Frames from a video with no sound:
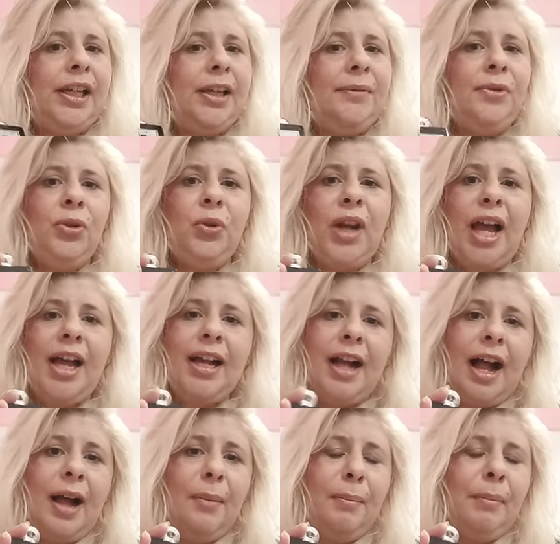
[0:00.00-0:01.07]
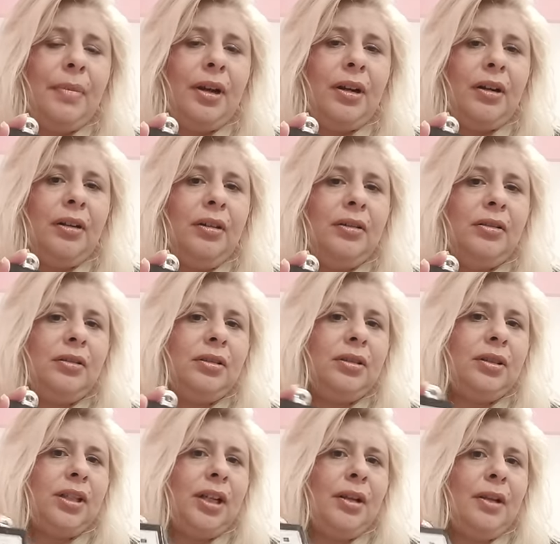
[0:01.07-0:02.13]
if you like amber,
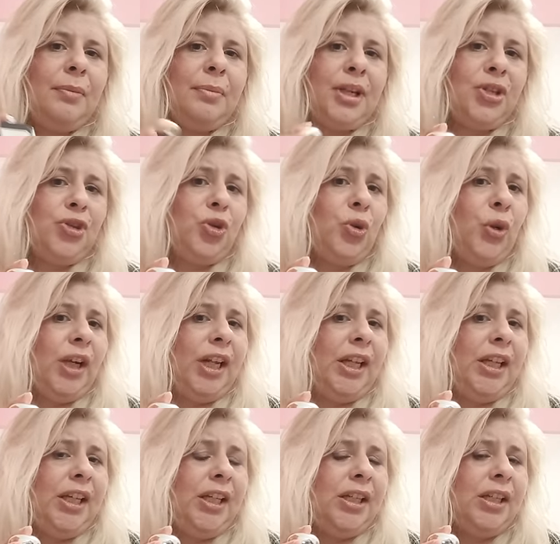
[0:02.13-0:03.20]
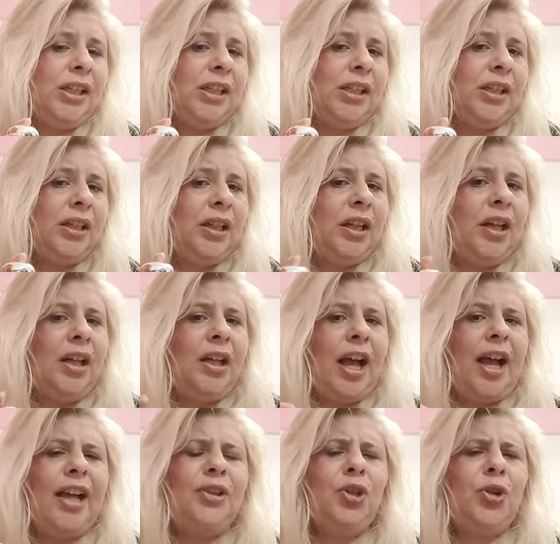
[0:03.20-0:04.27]
patchouli,
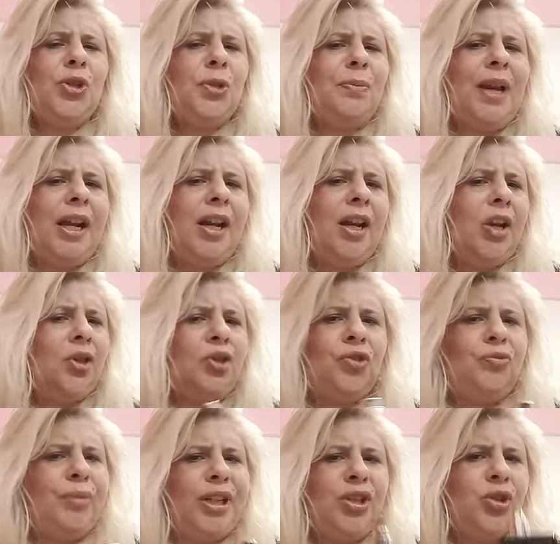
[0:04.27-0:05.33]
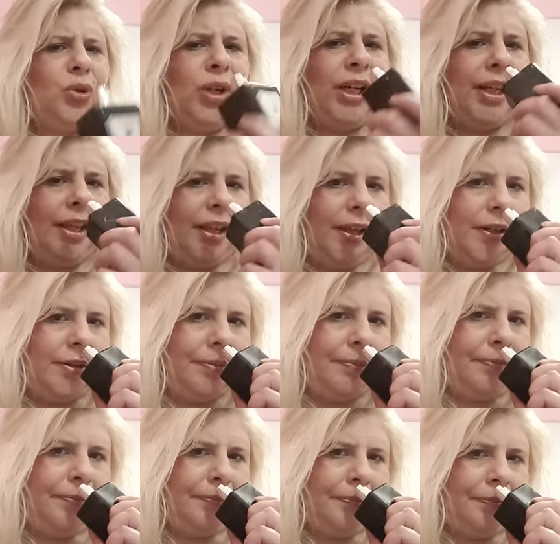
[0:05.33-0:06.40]
I don't smell a lot of patchouli here.
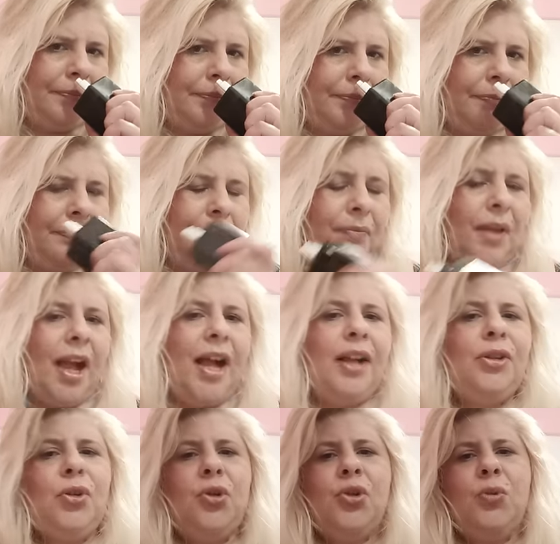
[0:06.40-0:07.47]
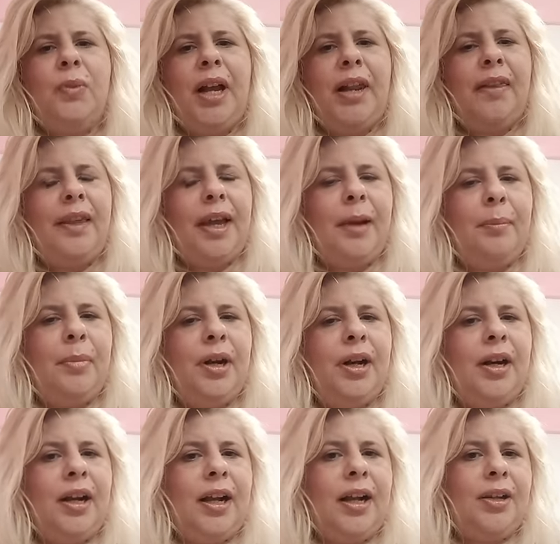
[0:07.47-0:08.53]
I do smell the
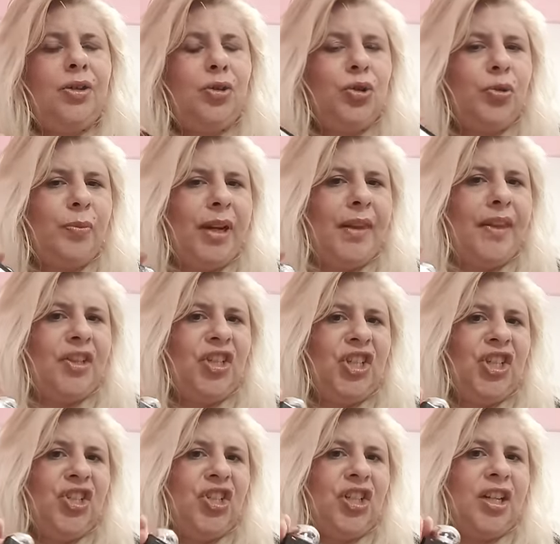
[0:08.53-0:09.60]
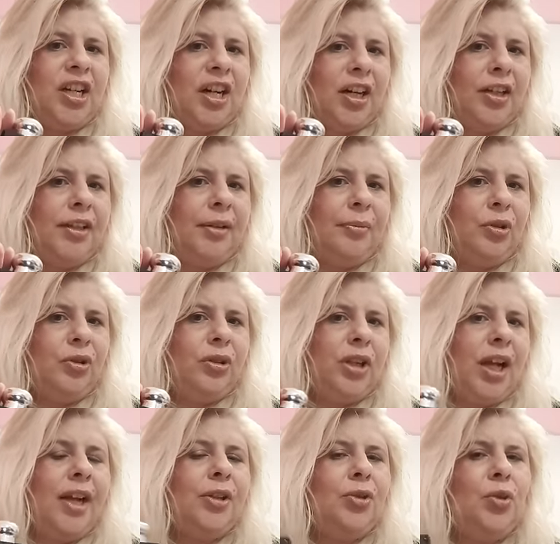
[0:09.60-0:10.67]
amber, I do smell the ginger,
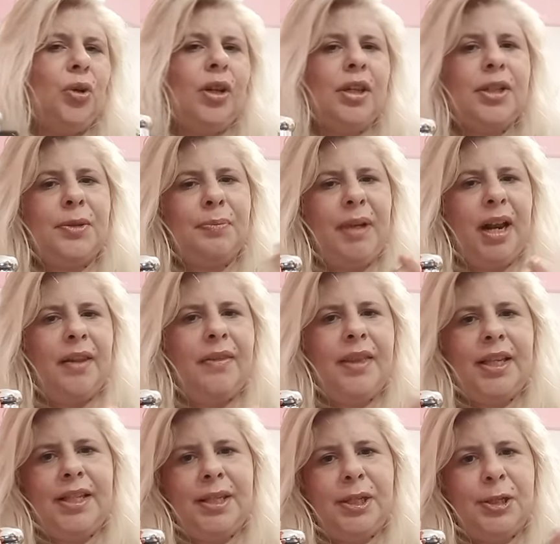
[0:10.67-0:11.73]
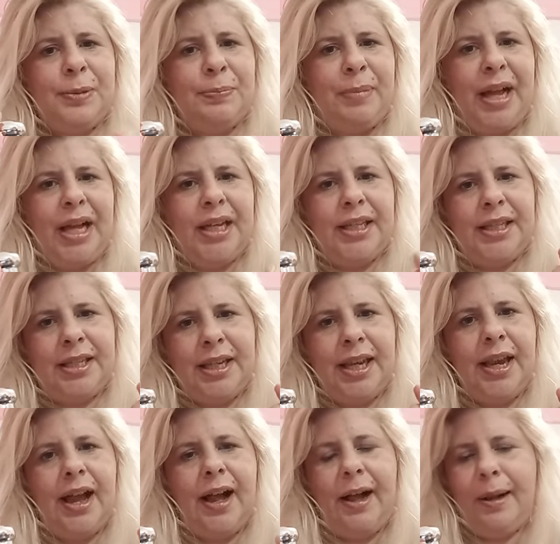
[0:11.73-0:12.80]
cardamom. I do smell this
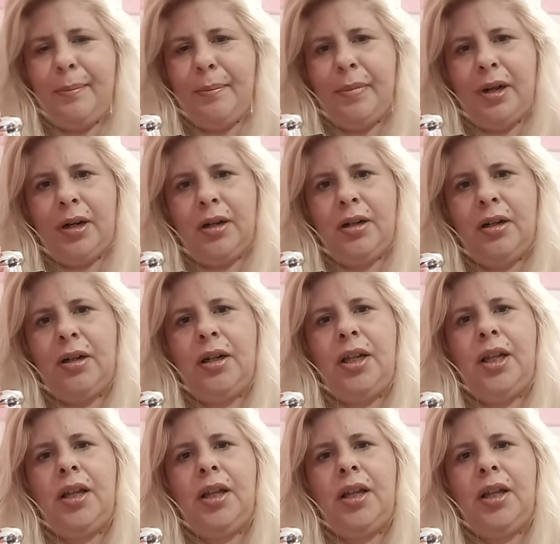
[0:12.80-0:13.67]
spicy amber